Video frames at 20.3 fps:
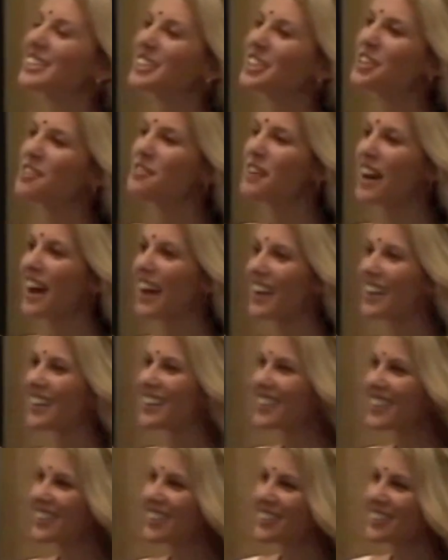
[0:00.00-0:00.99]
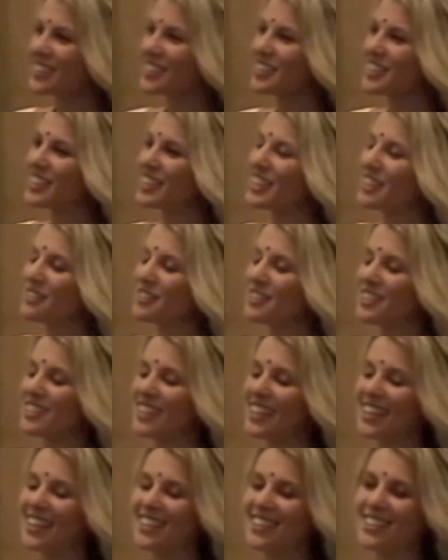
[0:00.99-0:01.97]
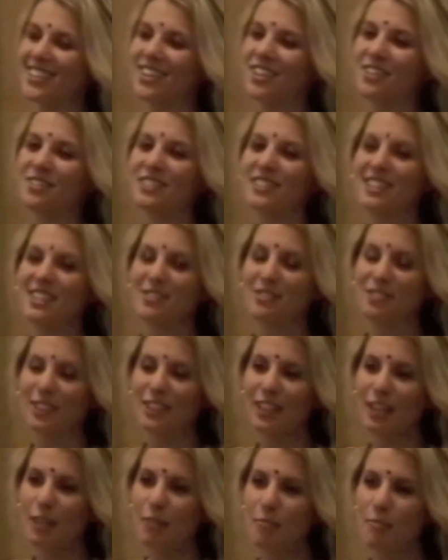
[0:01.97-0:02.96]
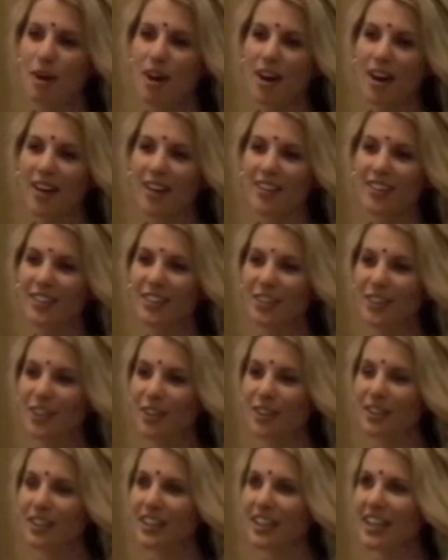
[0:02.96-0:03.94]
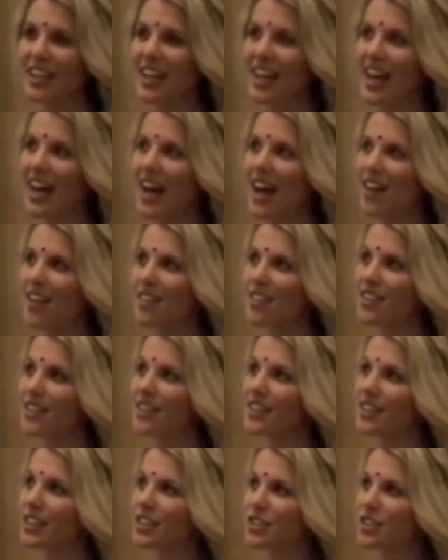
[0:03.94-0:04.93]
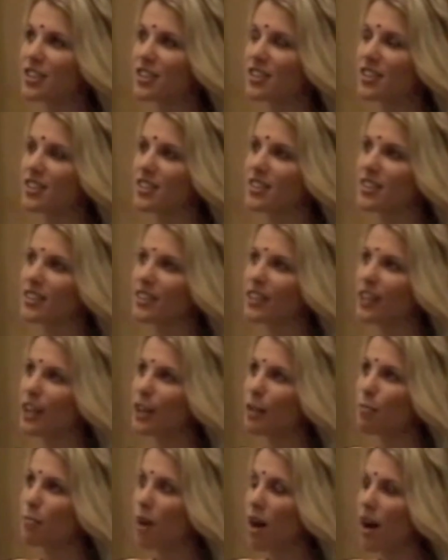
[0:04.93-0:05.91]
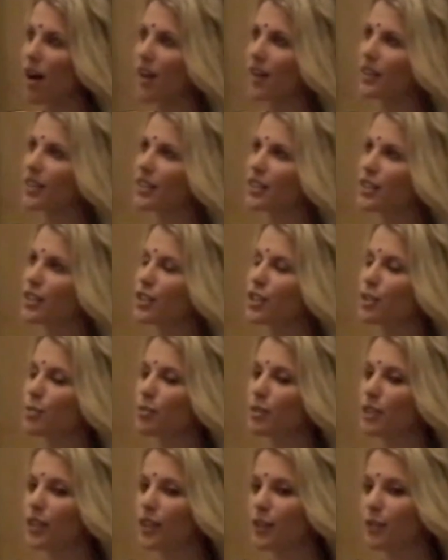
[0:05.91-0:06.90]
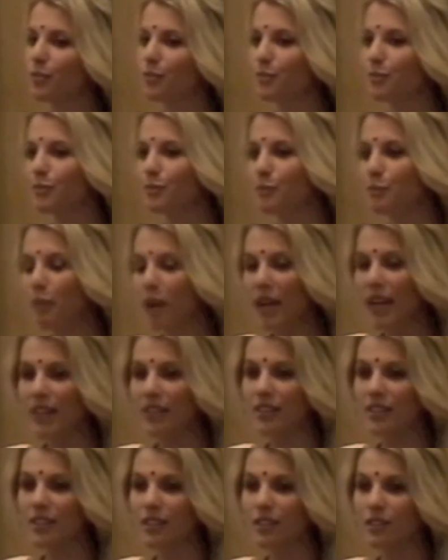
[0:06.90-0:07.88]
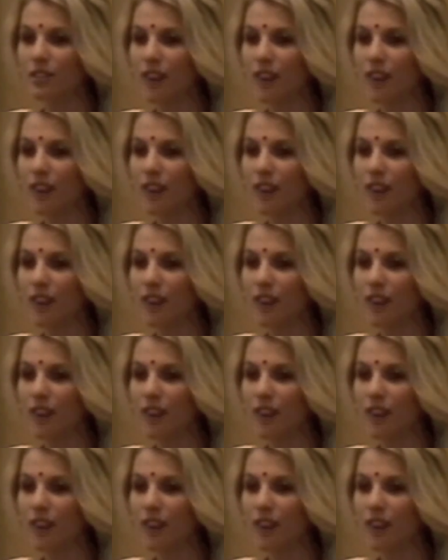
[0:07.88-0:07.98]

to go back to the image that I started with of a clay pot, you know, I think that just as the clay pot needs to be baked in